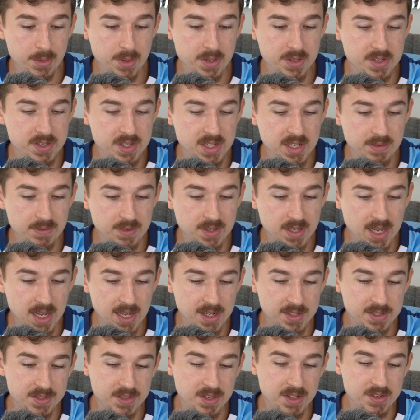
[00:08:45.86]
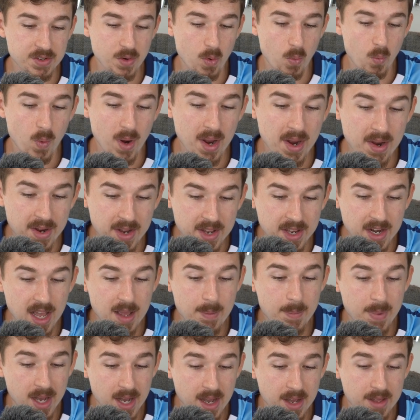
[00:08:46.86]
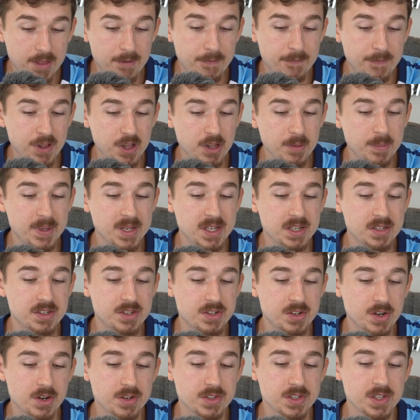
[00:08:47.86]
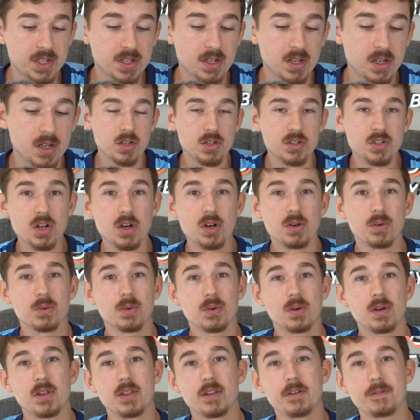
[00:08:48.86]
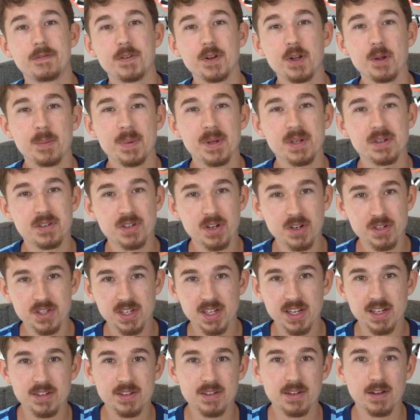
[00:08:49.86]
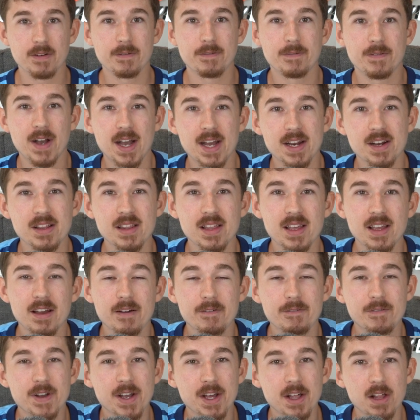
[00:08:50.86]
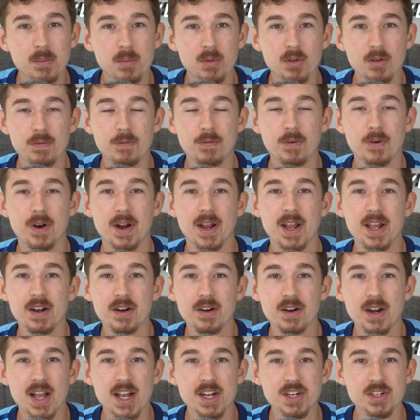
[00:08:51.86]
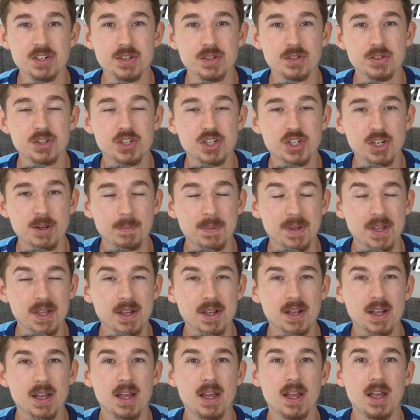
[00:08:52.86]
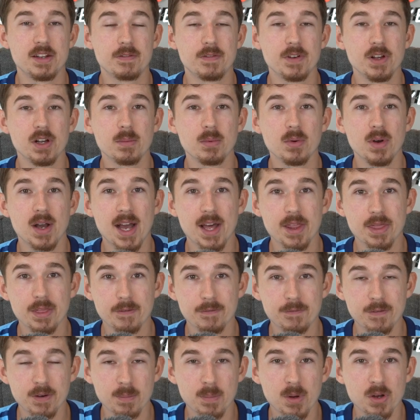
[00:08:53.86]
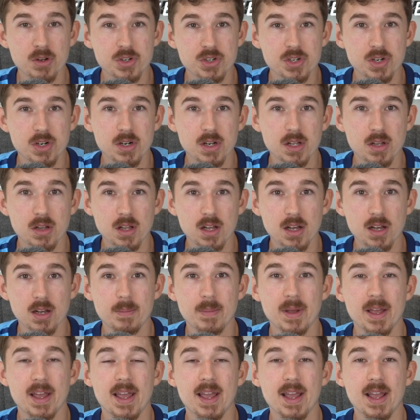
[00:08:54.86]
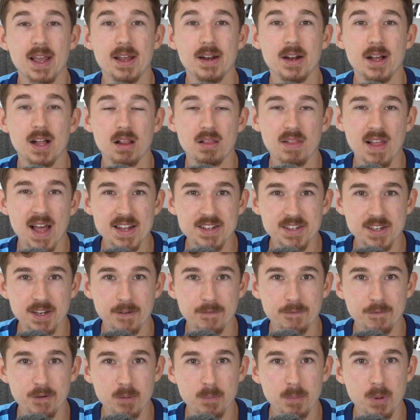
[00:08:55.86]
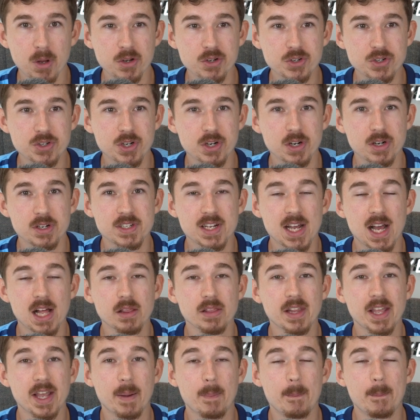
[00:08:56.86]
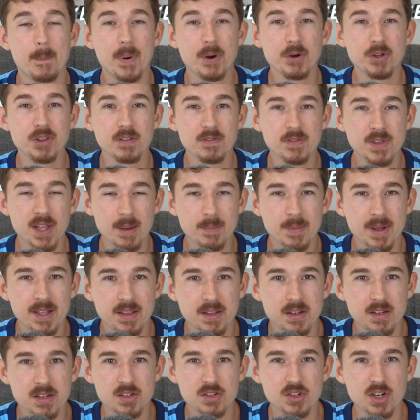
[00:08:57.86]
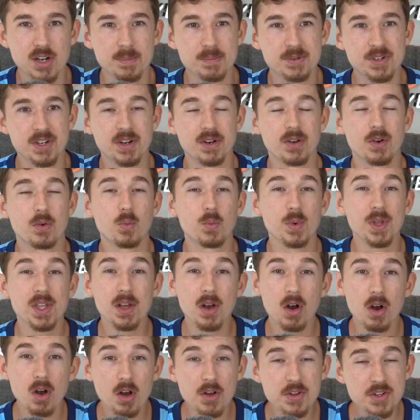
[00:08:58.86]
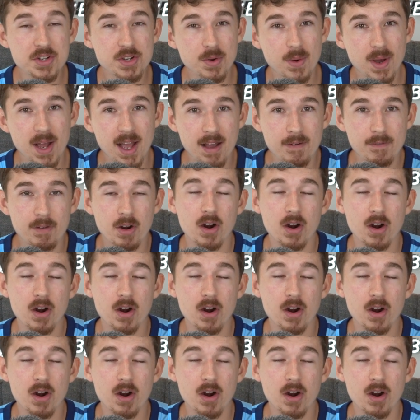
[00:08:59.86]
the Stevie asked us, where can I buy the Philippines jersey? So the Philippines jersey is finally available for international shipping. It's available at the Football Shirt Club and Classic Football Shirts. I'll link both of them in the description. We also have